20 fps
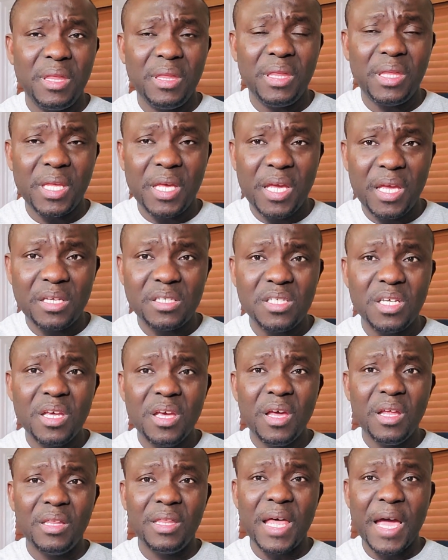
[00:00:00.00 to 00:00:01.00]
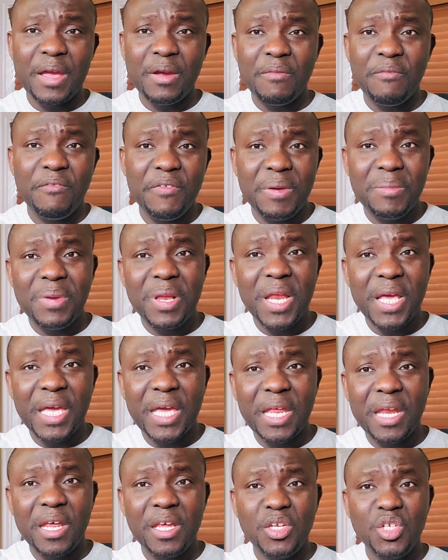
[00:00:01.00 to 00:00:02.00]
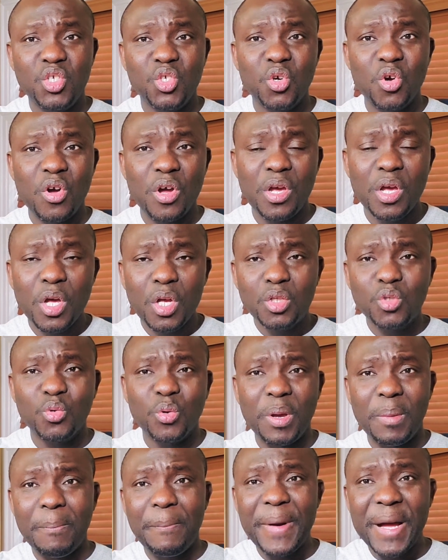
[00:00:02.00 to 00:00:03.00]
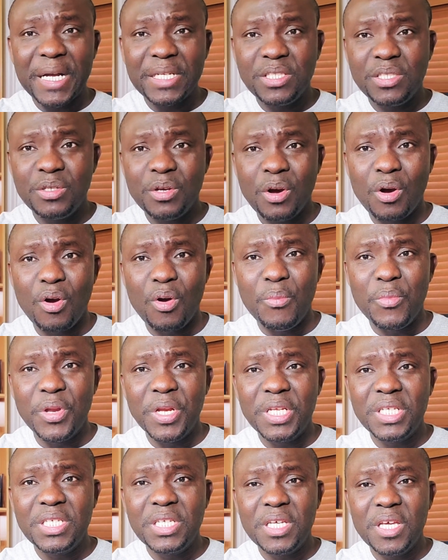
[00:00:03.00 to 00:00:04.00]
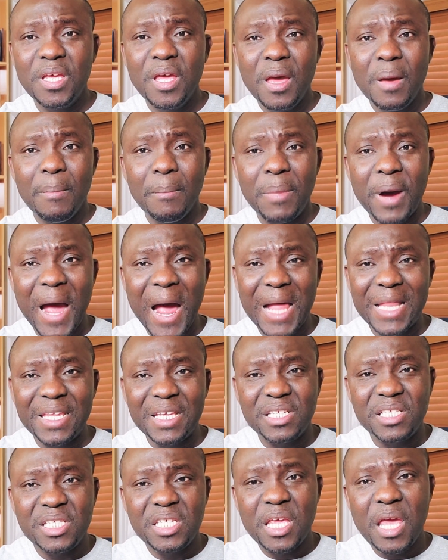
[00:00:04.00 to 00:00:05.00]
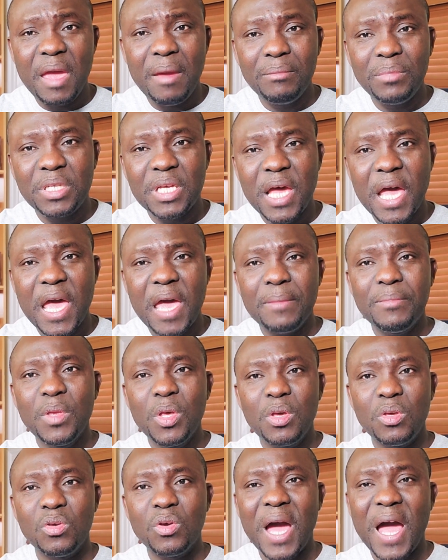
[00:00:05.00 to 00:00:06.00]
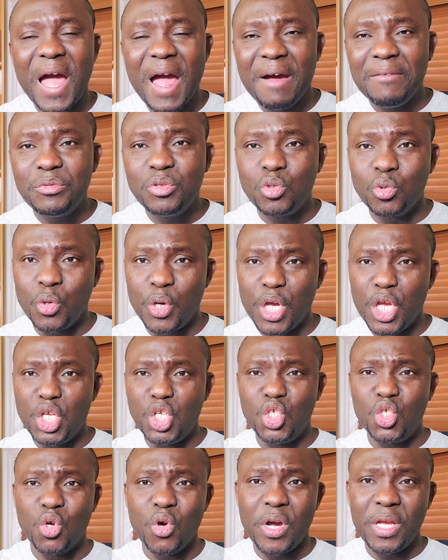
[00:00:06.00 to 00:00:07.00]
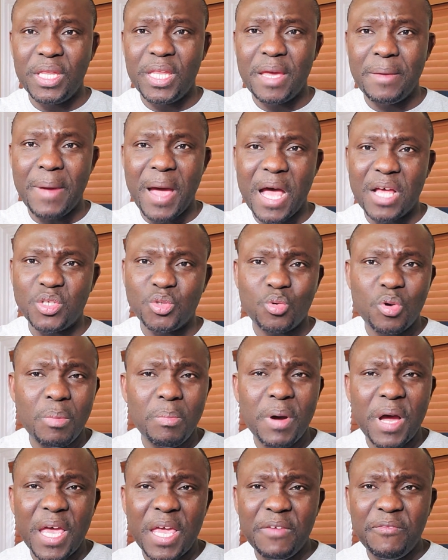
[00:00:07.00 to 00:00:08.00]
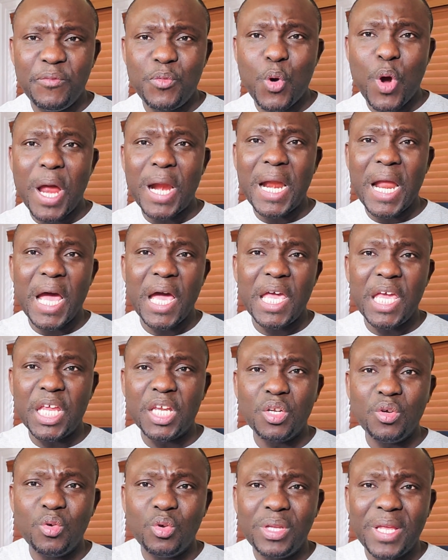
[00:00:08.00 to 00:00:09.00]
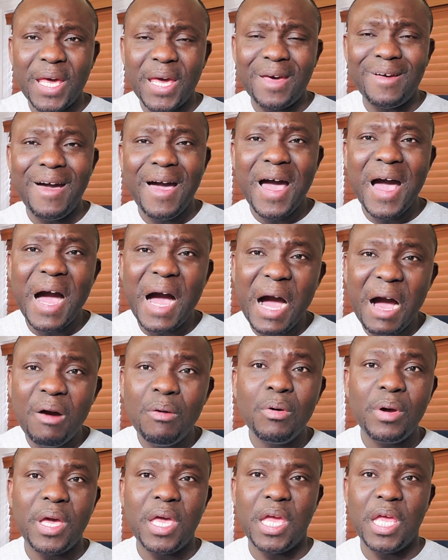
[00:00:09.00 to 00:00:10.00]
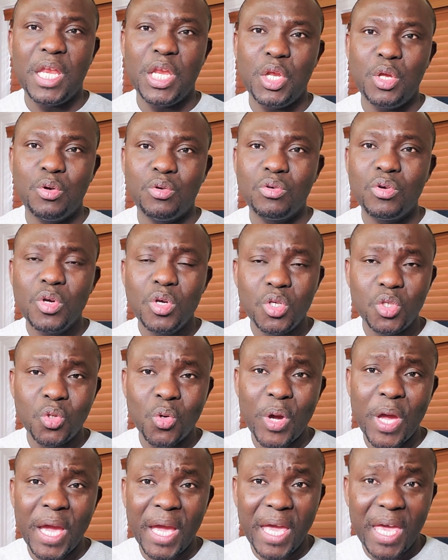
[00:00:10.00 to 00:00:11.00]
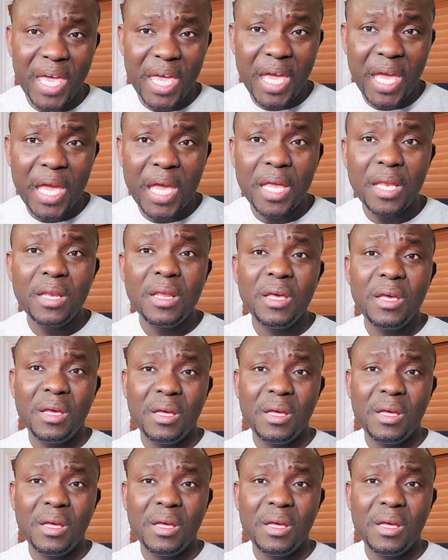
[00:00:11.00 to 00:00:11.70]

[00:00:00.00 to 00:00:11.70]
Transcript: things that your family can enjoy to impact your community, but at the same time you have to enjoy them as well. But if you are not in good health, how can you? So again,